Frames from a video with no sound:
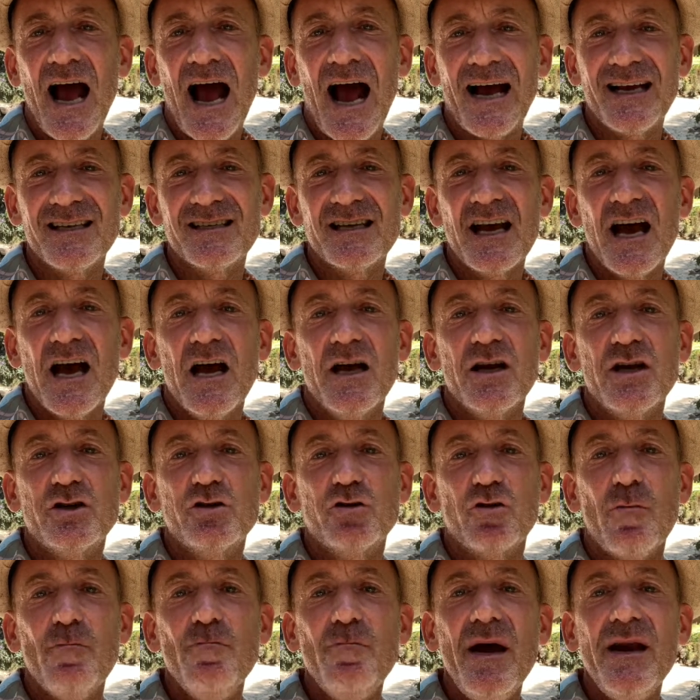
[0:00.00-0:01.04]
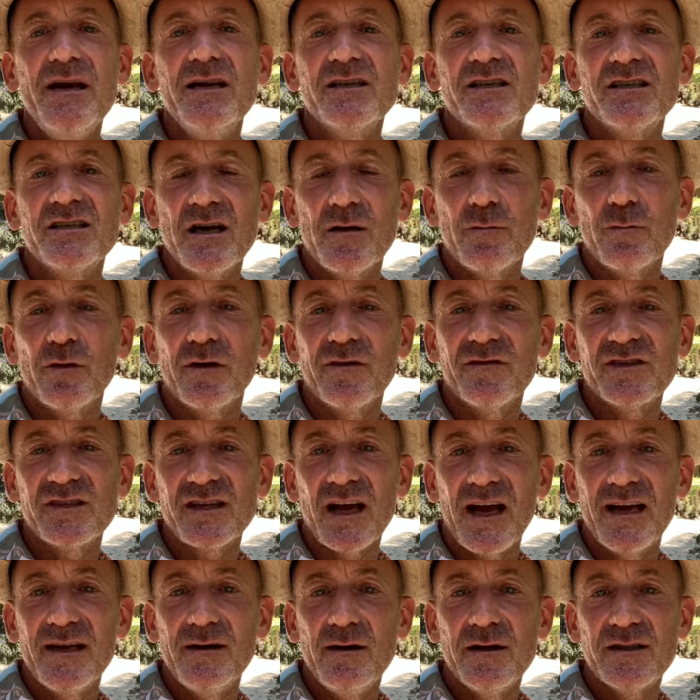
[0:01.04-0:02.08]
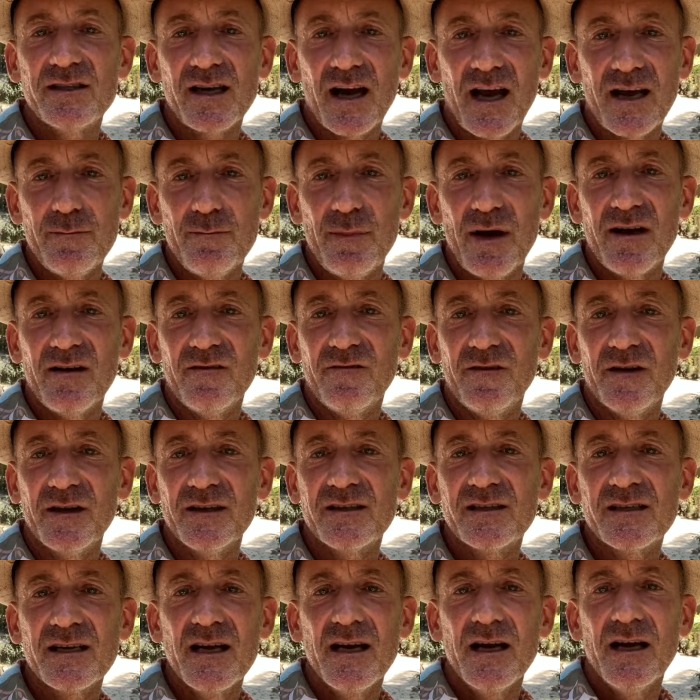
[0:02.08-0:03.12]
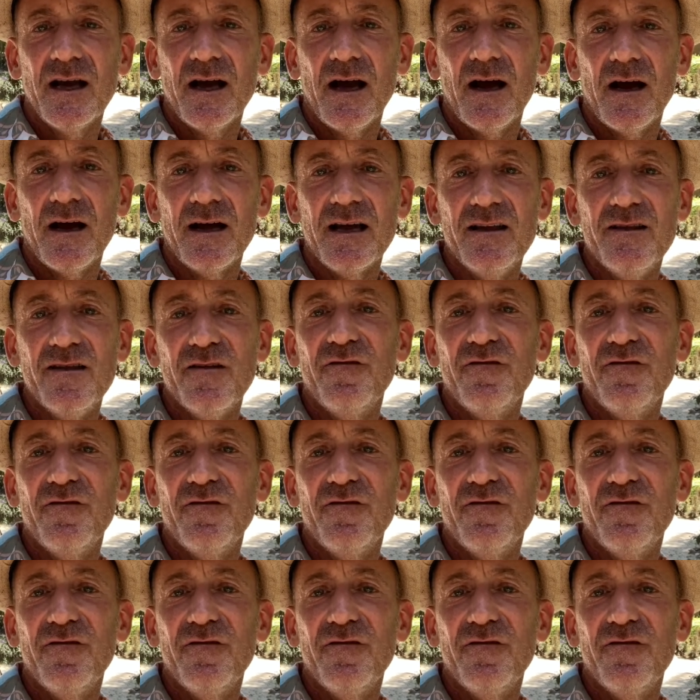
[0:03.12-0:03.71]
has tremendous number of side benefits uh, in the